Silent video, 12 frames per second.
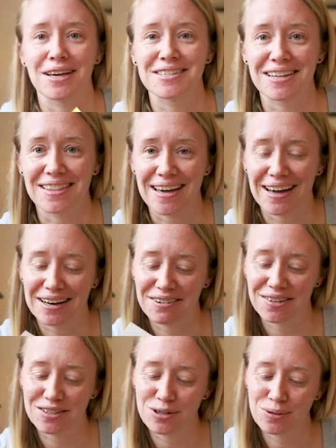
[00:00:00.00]
mix at the end
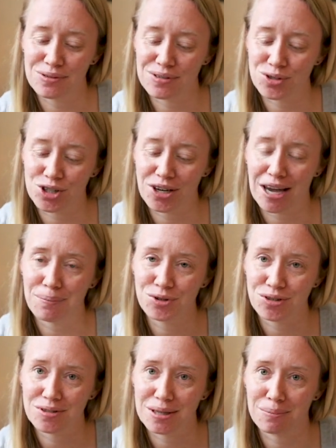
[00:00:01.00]
of it too, and so she
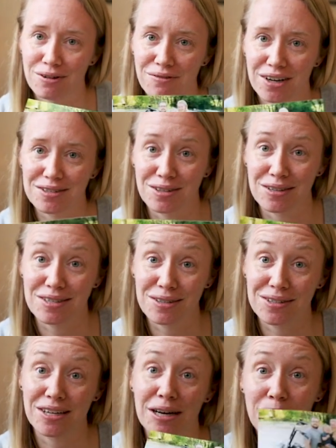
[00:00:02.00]
captured some of us. This
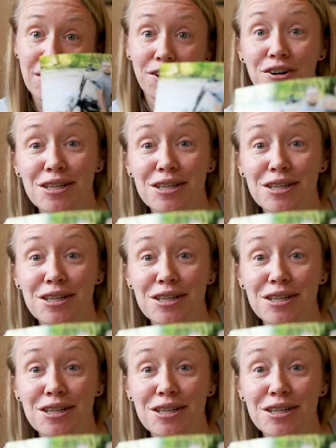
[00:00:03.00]
is going to be our